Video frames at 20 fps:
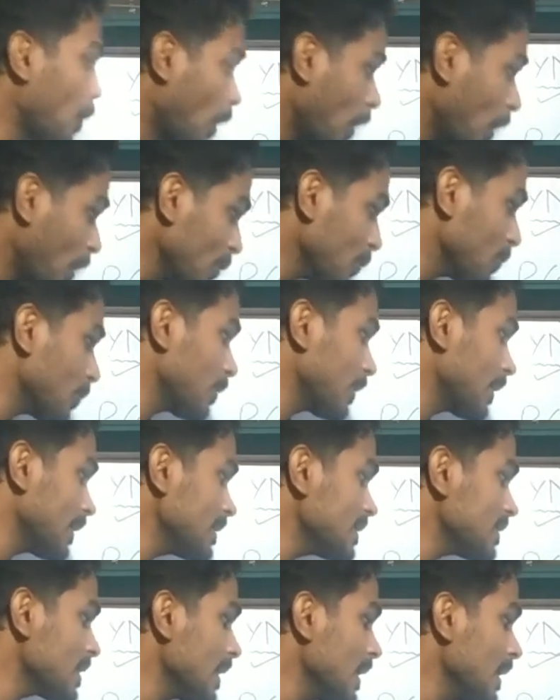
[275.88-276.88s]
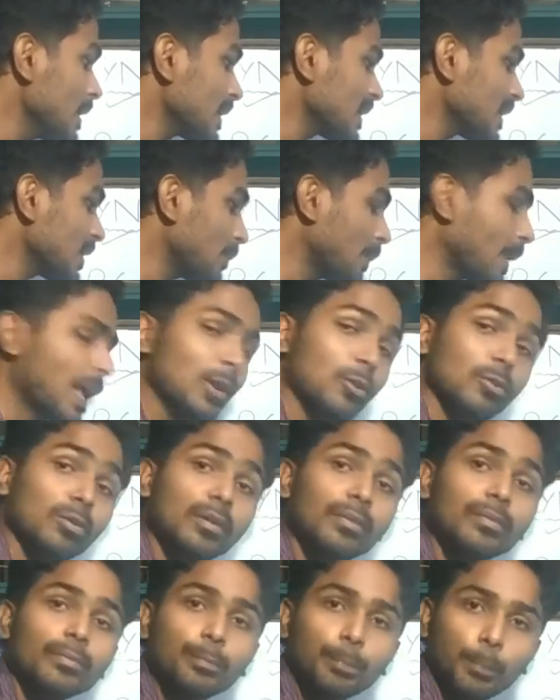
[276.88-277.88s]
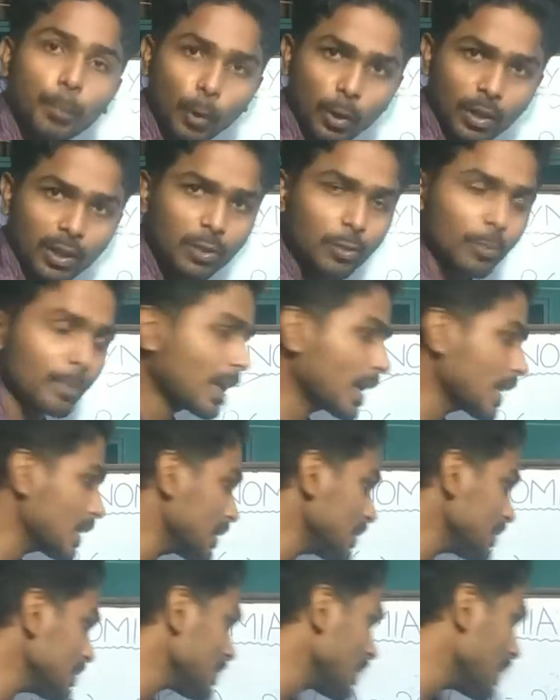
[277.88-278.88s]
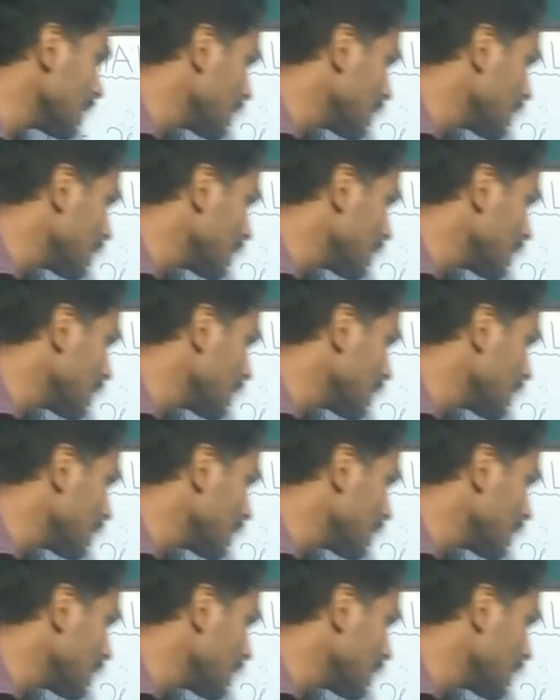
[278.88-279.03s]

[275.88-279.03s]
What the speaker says: for which the value of polynomial is